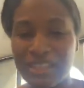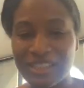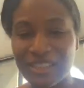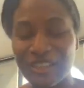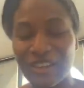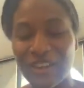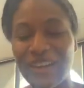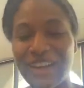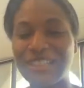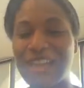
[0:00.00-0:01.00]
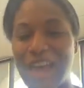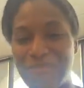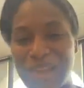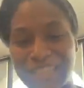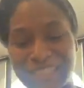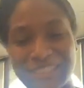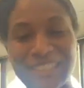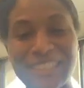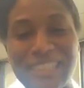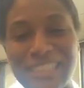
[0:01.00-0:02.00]
she doesn't look her age. God bless you.
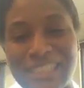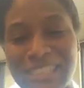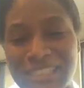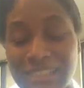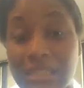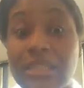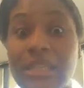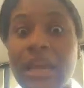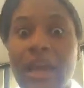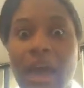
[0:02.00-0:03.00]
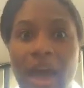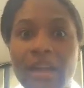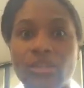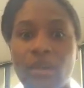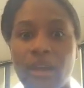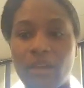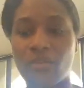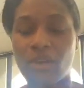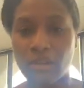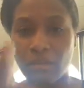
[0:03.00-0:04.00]
That's good genes and staying hydrated.
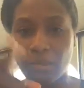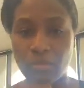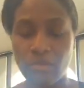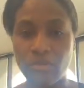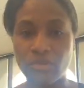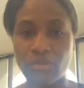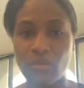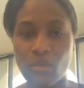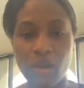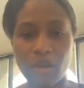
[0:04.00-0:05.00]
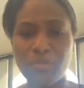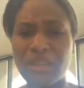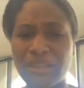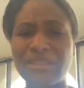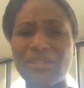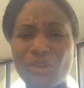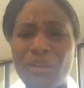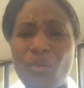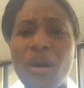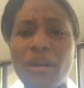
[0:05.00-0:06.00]
For all of you people who don't drink water, please
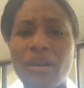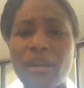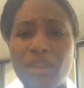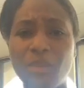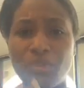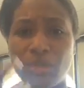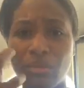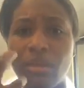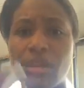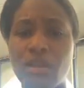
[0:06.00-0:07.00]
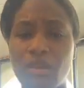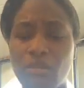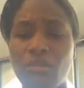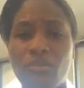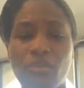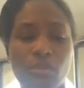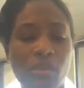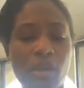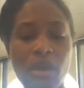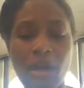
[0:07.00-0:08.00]
drink water. It keeps you looking youthful.
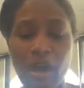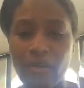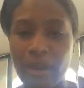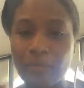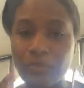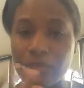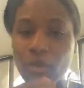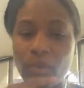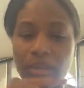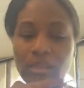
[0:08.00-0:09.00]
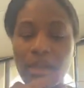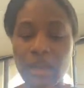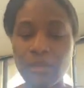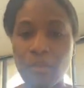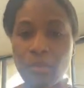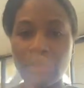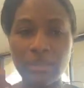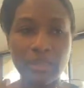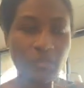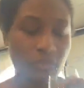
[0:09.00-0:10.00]
All right, so we got a moment to
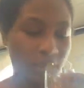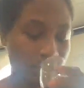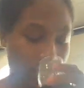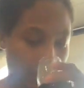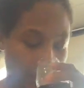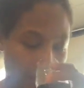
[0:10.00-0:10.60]
sniff this, and